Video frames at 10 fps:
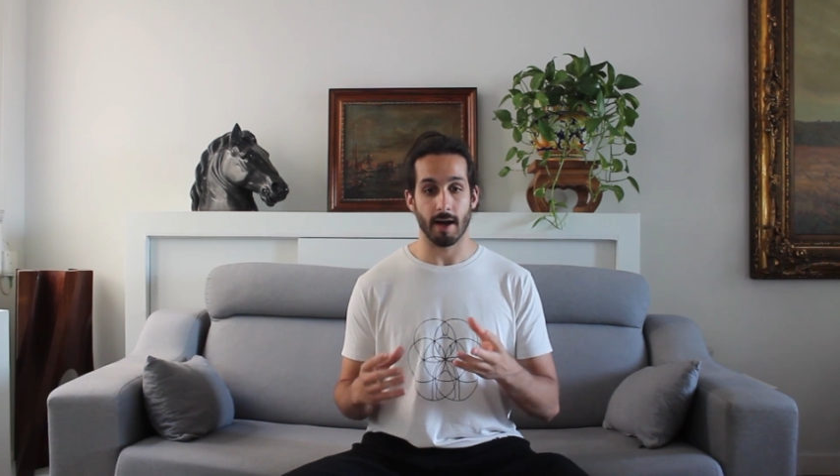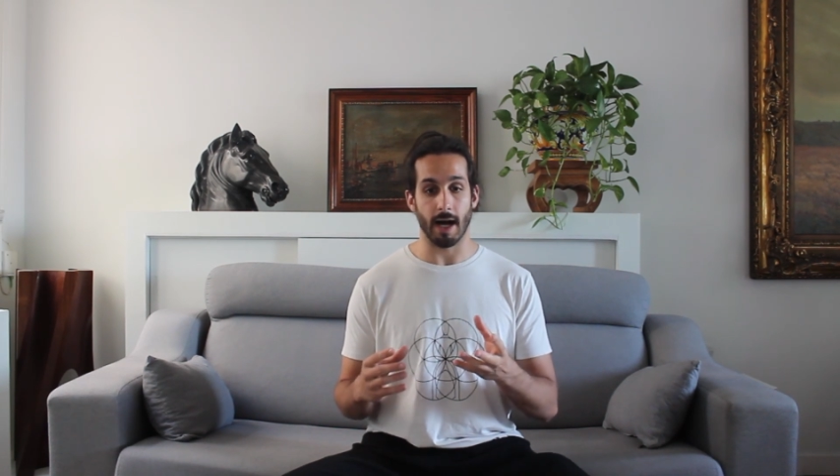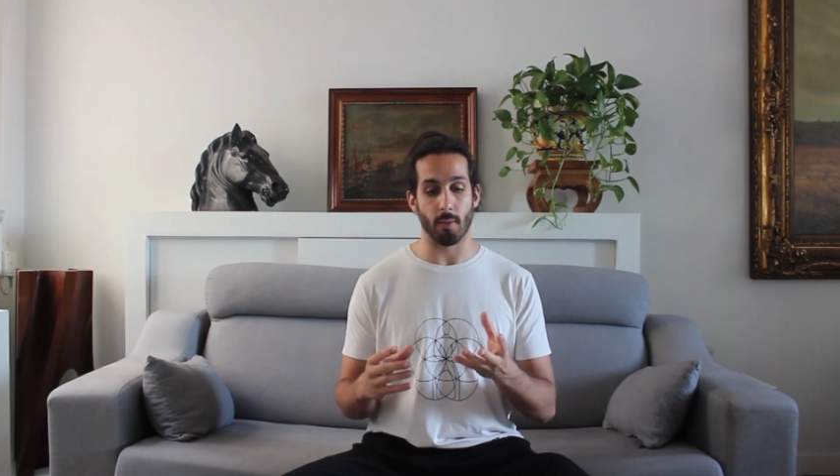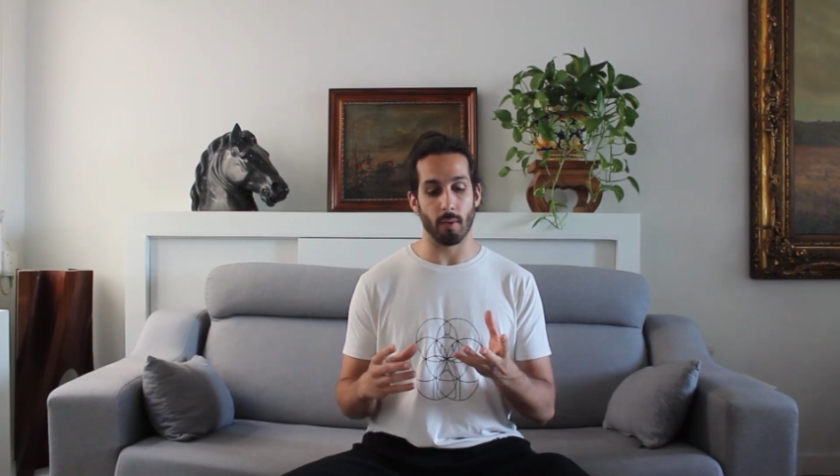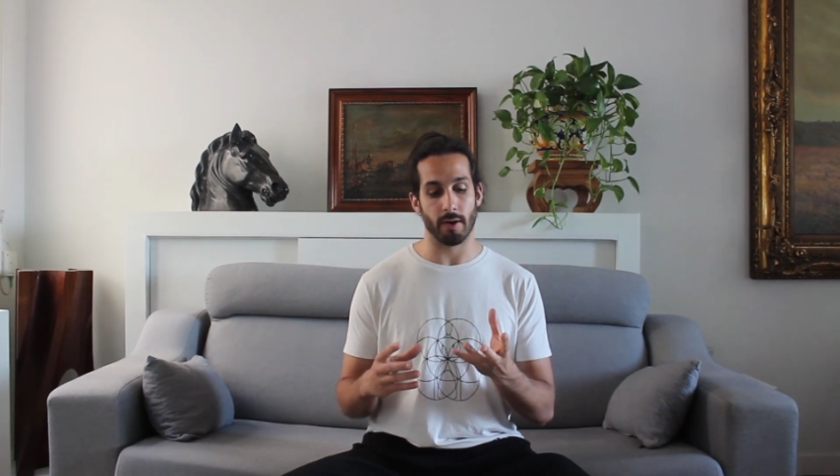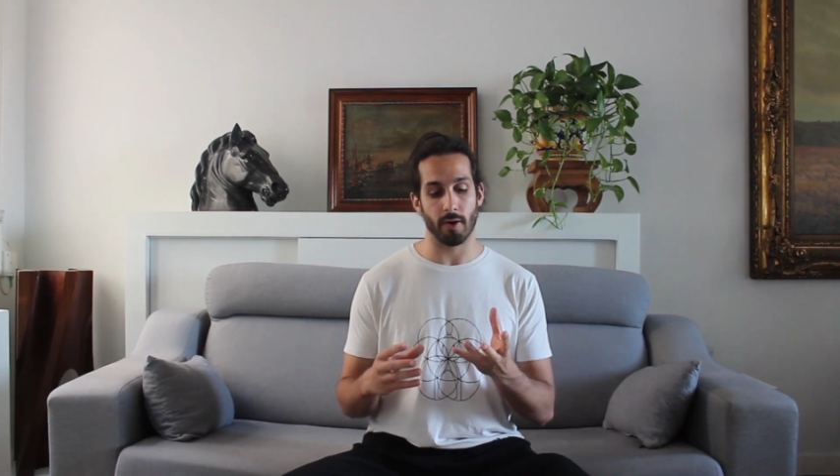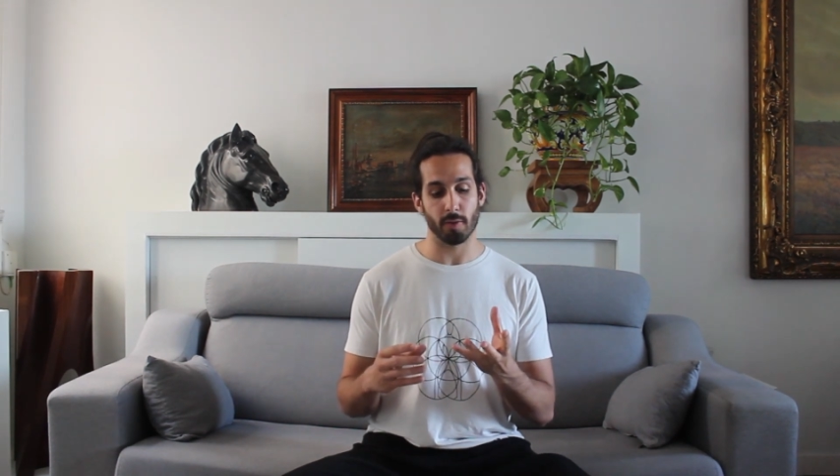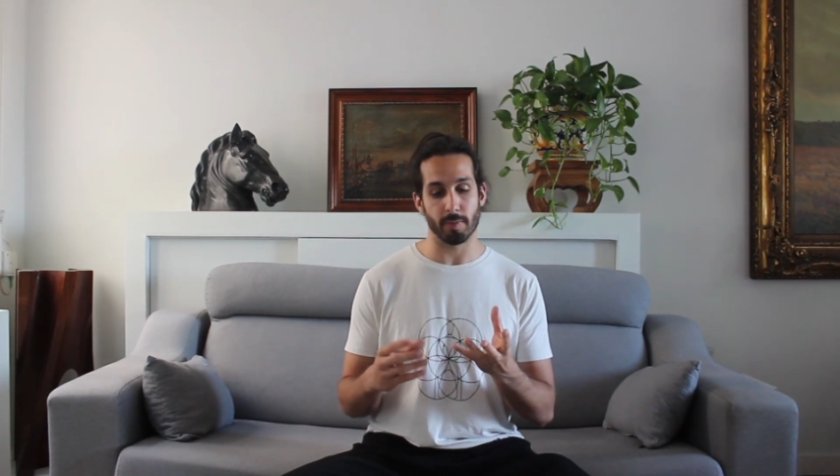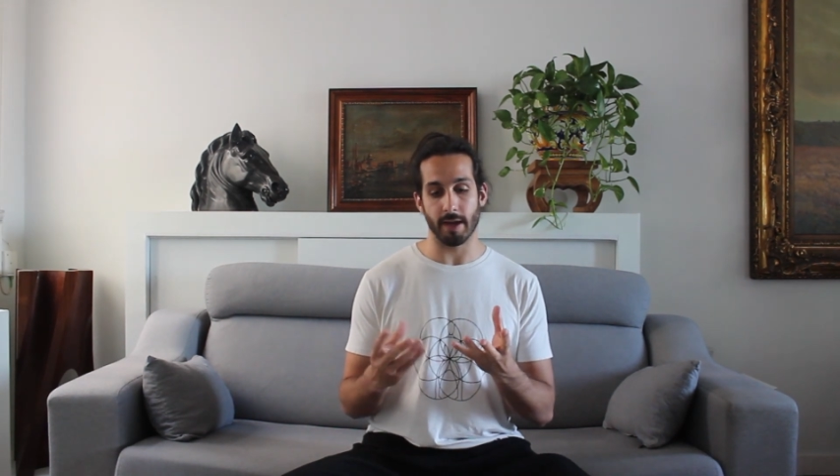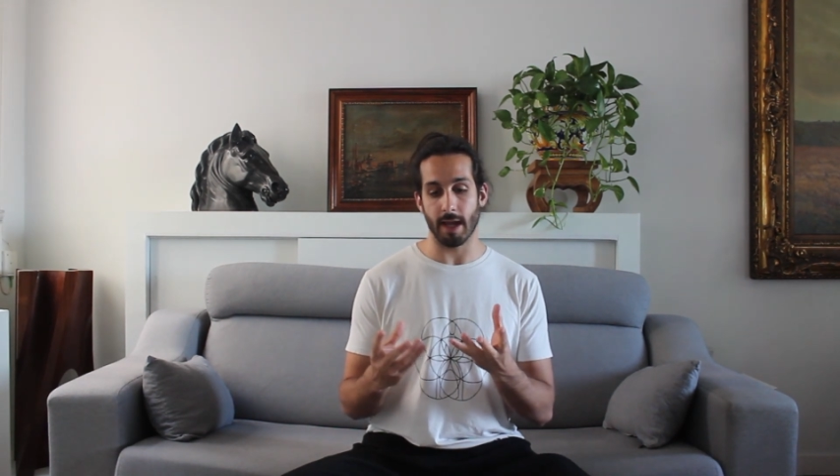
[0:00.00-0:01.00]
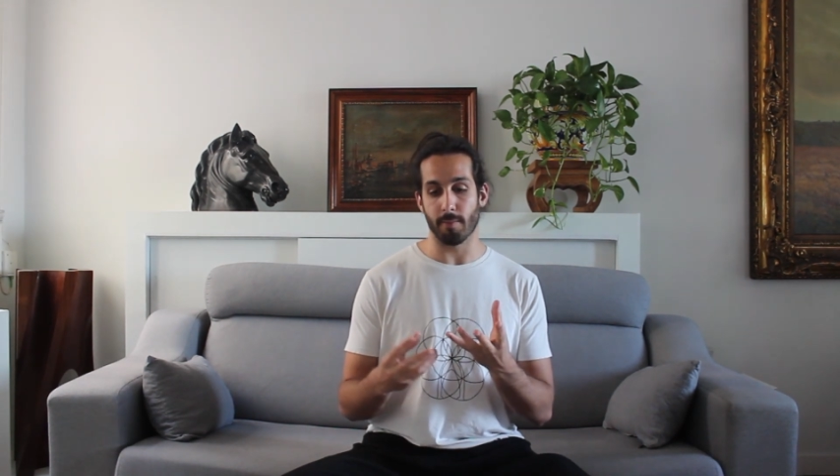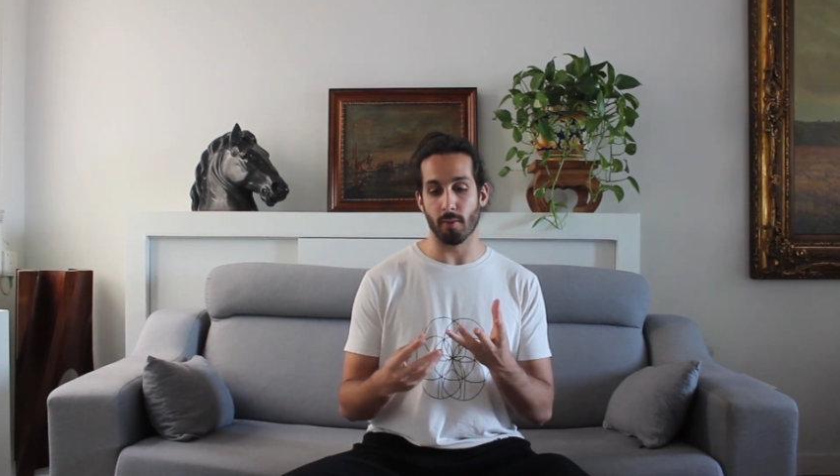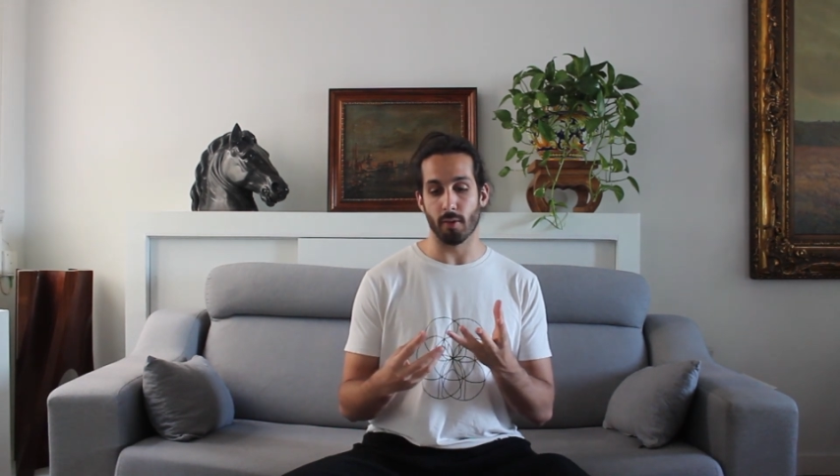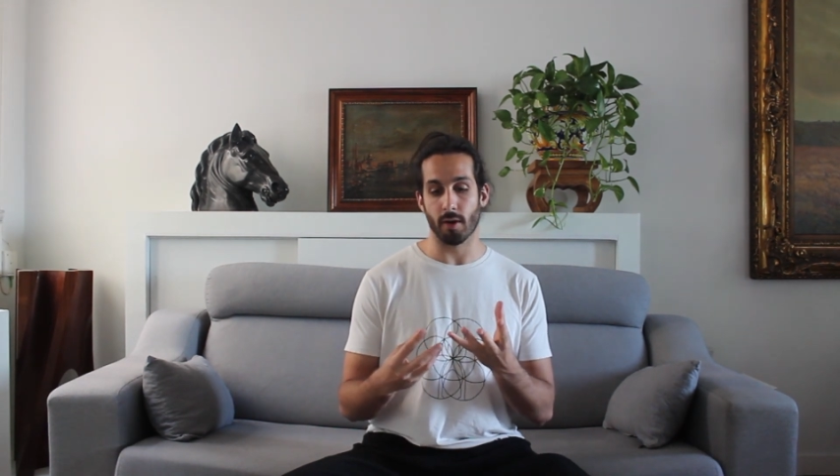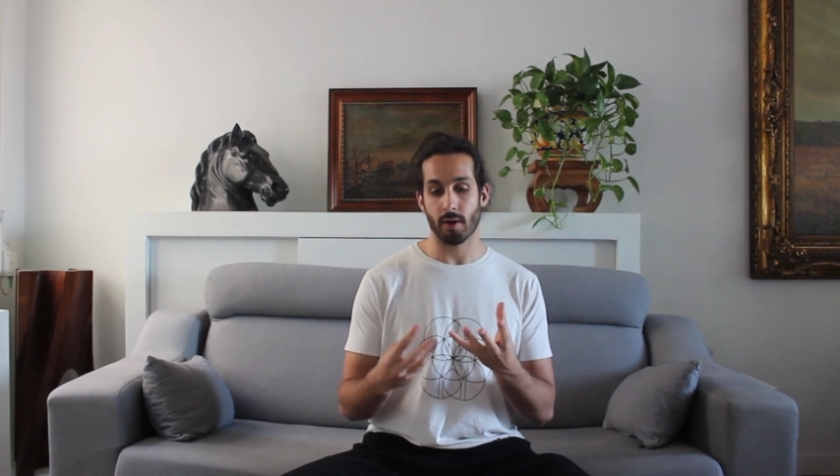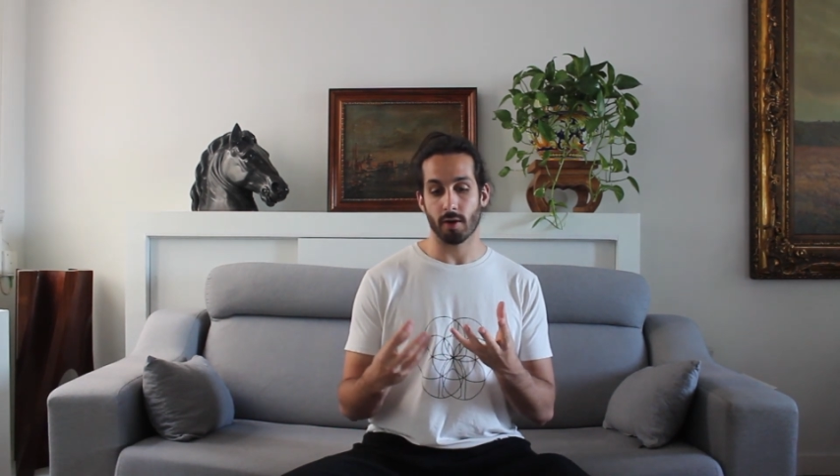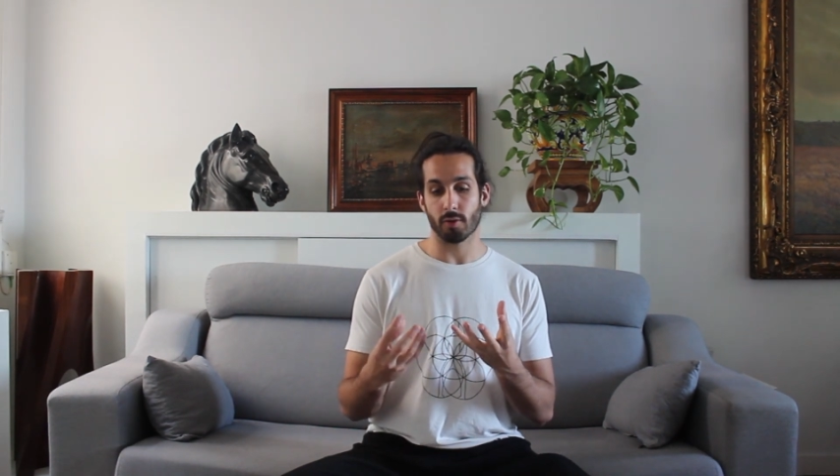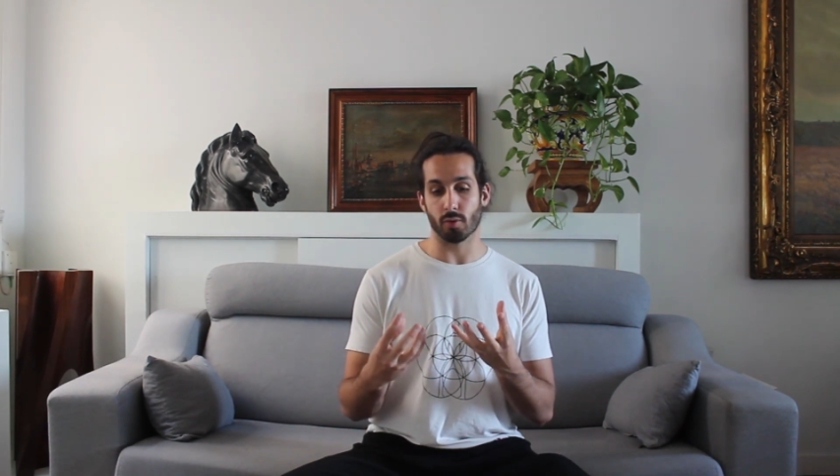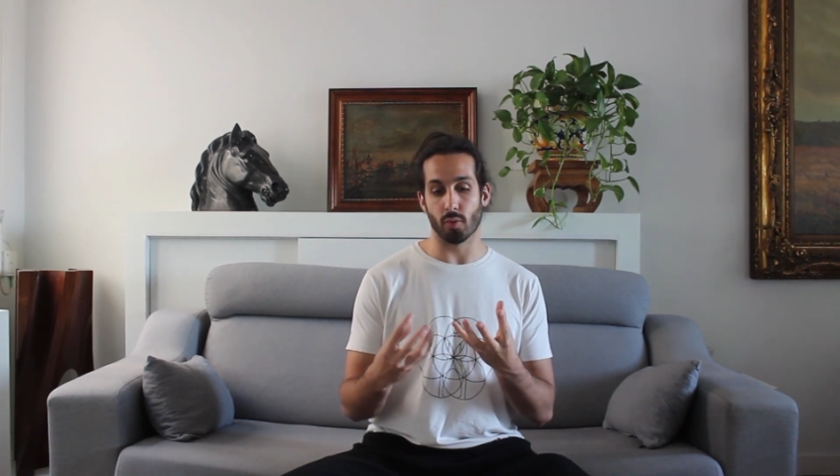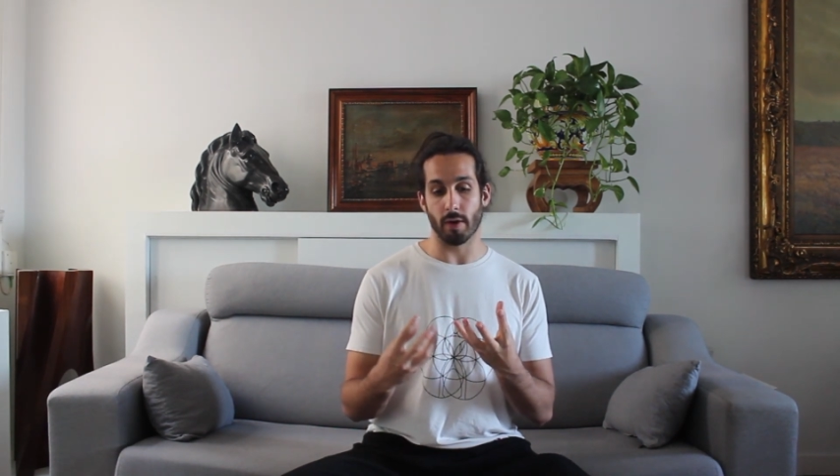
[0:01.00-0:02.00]
I will not be able
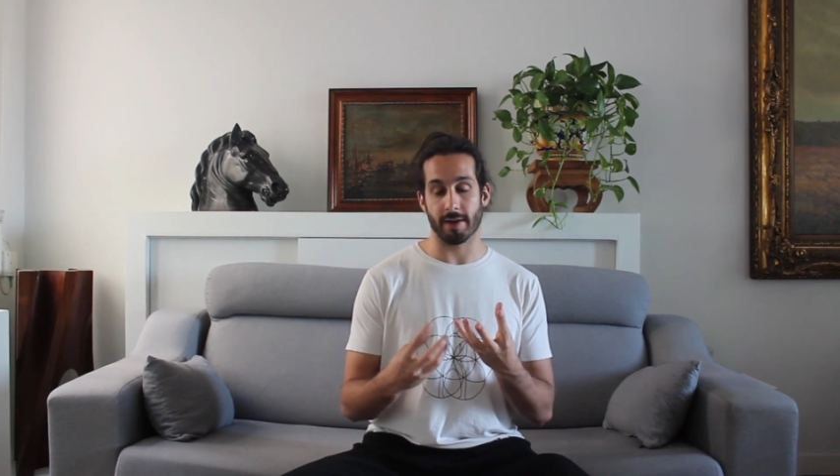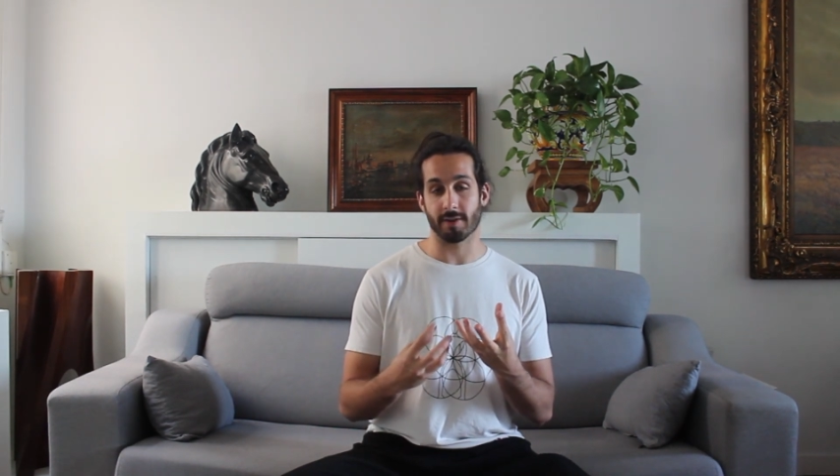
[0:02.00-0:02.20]
to